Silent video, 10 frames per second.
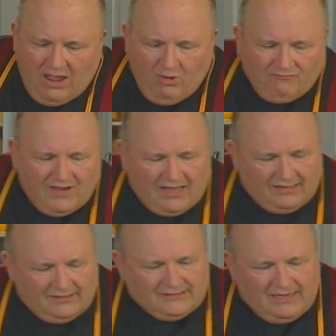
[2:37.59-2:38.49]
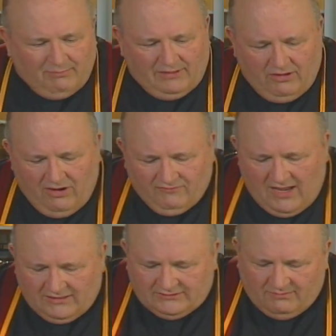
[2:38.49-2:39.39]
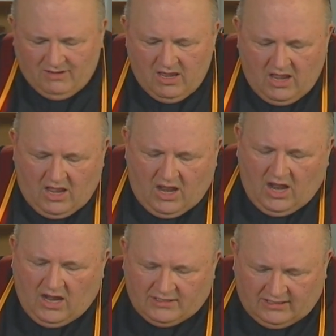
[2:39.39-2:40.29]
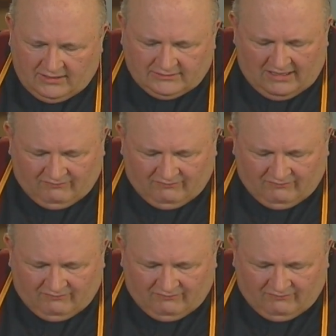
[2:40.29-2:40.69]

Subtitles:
I've got on the table here, I've got some onions, I've